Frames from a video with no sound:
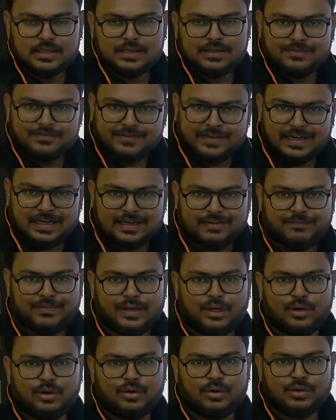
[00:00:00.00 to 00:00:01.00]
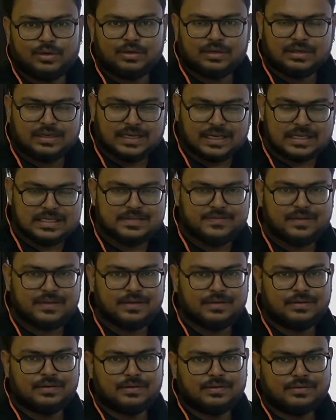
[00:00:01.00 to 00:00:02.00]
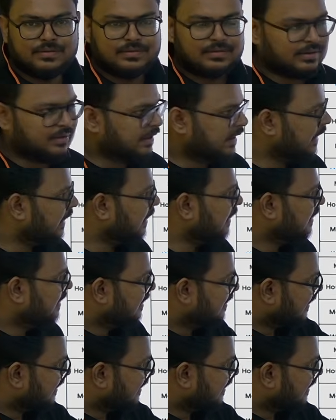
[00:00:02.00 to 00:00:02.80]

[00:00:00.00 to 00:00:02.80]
Phylum we know, class we know, okay,